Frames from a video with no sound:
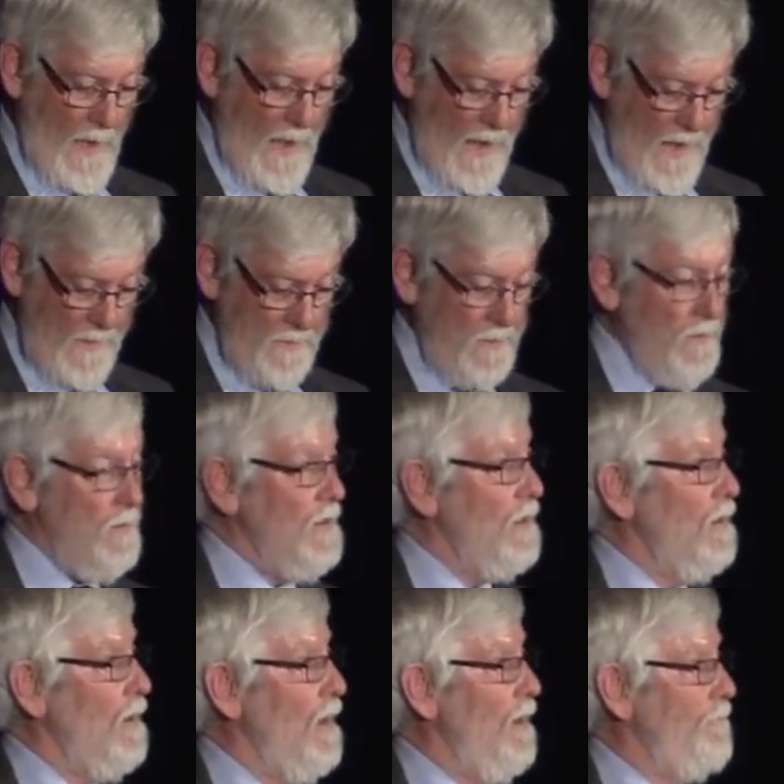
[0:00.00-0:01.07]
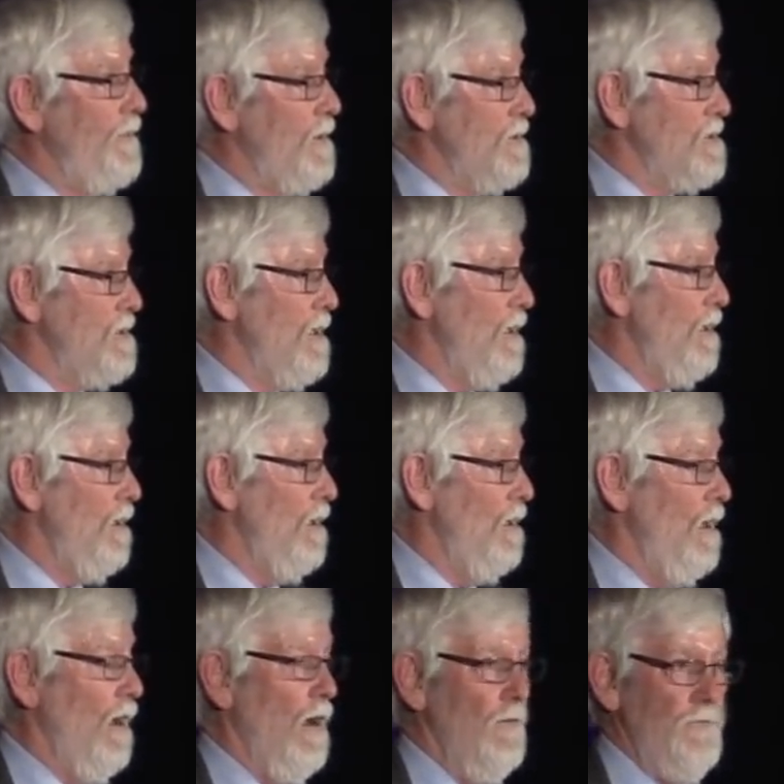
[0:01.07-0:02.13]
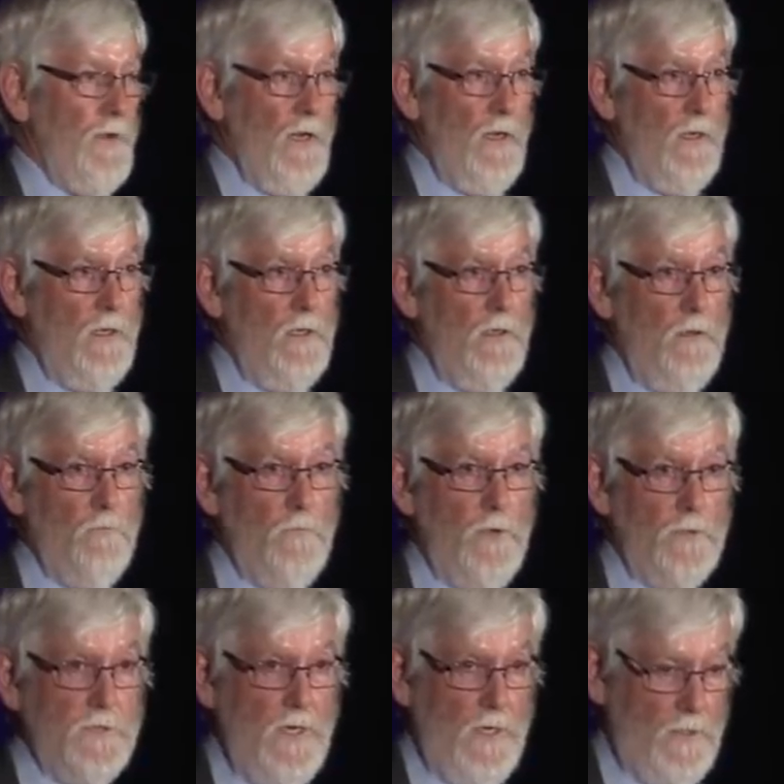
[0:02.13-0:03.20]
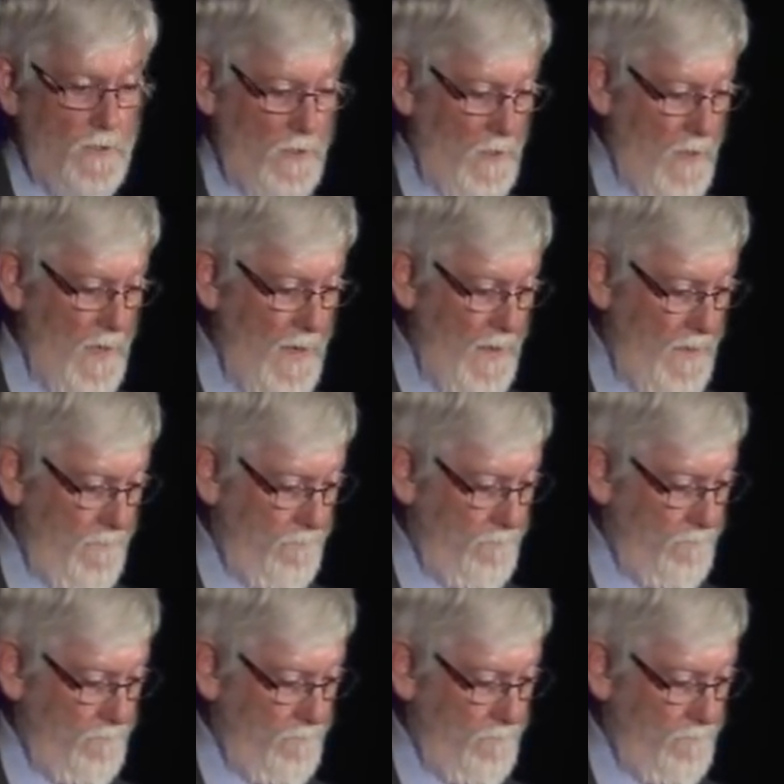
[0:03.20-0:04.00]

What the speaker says: and the efficacy of any protection layer.